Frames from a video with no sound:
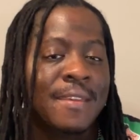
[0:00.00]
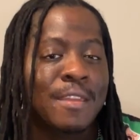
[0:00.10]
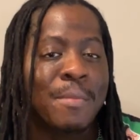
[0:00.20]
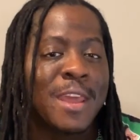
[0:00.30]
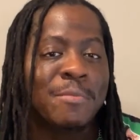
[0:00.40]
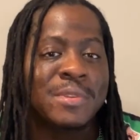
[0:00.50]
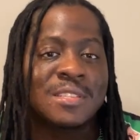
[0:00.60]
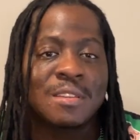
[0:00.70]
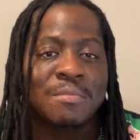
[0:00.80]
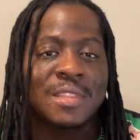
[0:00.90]
There might have been
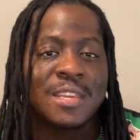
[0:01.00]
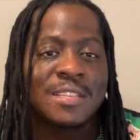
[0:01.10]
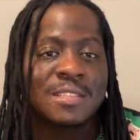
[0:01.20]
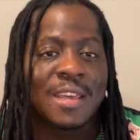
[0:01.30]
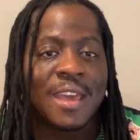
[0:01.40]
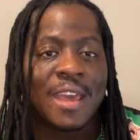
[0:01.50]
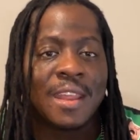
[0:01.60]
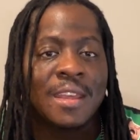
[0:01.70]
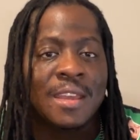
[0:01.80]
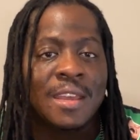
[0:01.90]
some things that
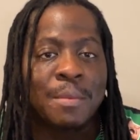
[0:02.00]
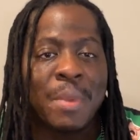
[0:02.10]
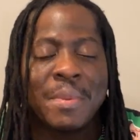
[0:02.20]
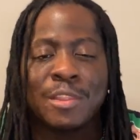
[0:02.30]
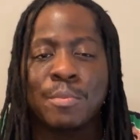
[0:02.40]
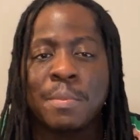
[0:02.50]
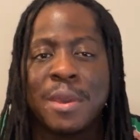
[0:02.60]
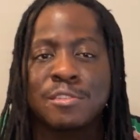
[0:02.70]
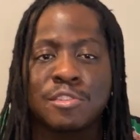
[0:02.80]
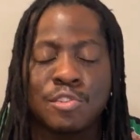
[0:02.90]
had maybe a little bit
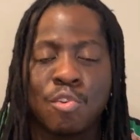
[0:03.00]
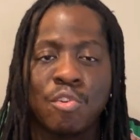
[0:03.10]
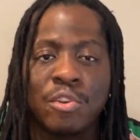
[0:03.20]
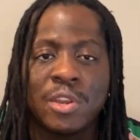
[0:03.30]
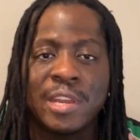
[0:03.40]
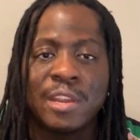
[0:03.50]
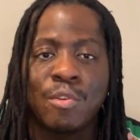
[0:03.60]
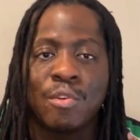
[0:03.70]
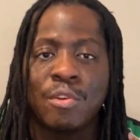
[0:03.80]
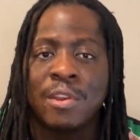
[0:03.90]
better story
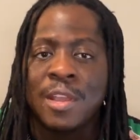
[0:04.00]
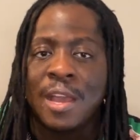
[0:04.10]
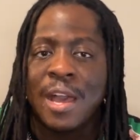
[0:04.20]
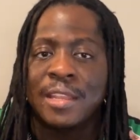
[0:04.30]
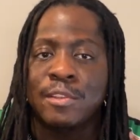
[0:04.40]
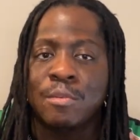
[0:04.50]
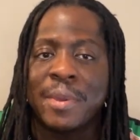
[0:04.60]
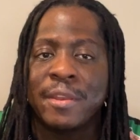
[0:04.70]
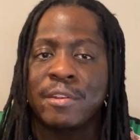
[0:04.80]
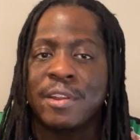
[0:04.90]
or a little
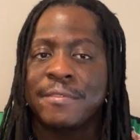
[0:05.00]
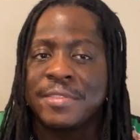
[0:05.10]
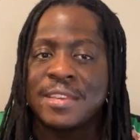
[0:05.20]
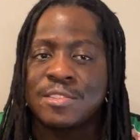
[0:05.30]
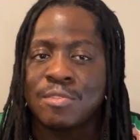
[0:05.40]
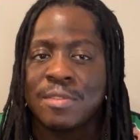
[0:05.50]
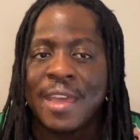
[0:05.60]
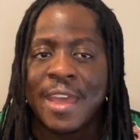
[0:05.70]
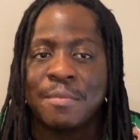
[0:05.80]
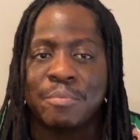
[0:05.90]
better of this or
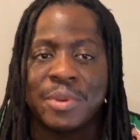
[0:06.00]
that,